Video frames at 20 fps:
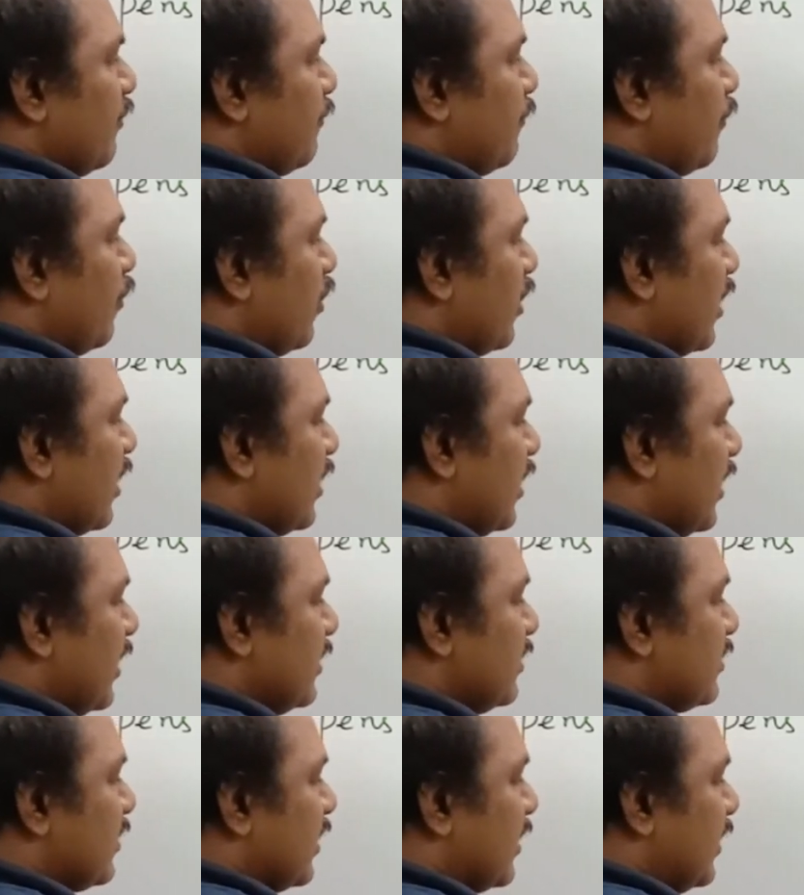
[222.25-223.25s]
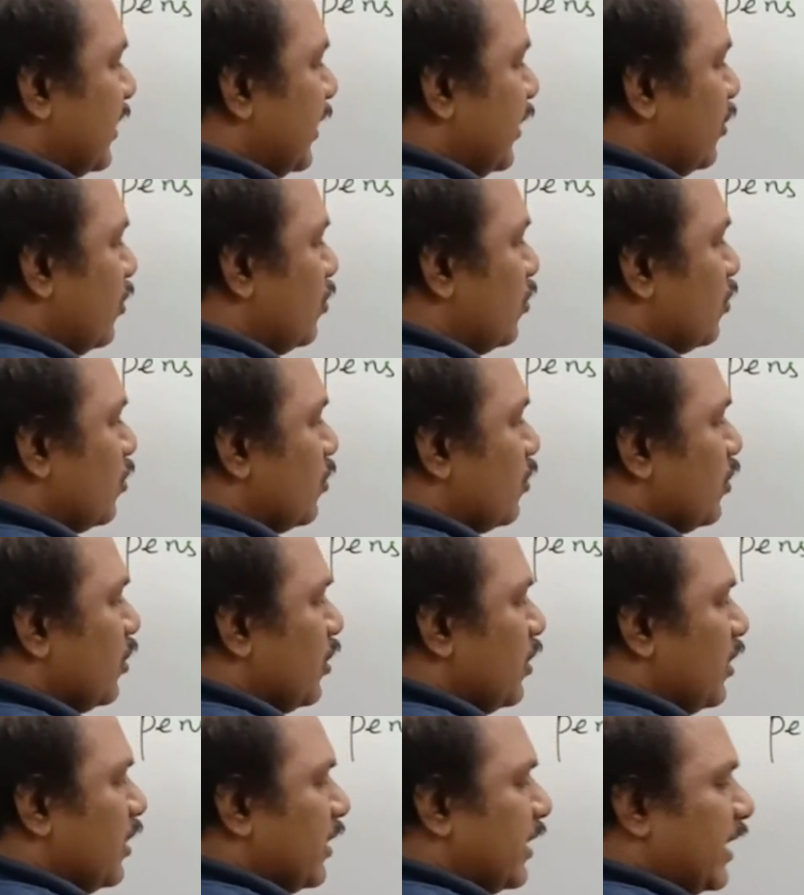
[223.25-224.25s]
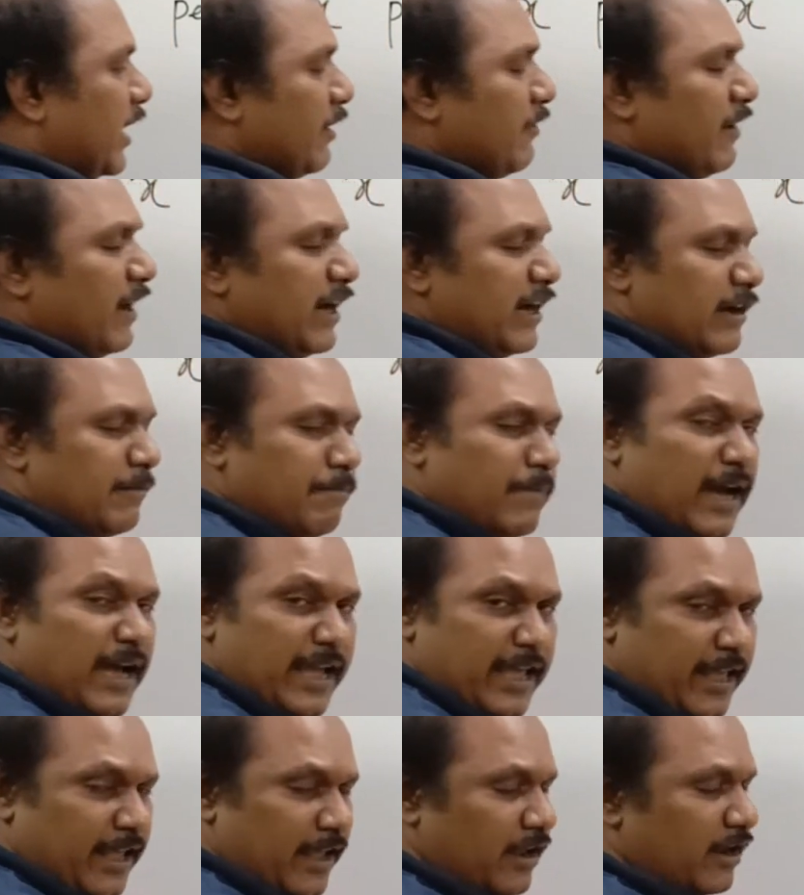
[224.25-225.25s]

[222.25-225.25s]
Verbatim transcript: 432 divided by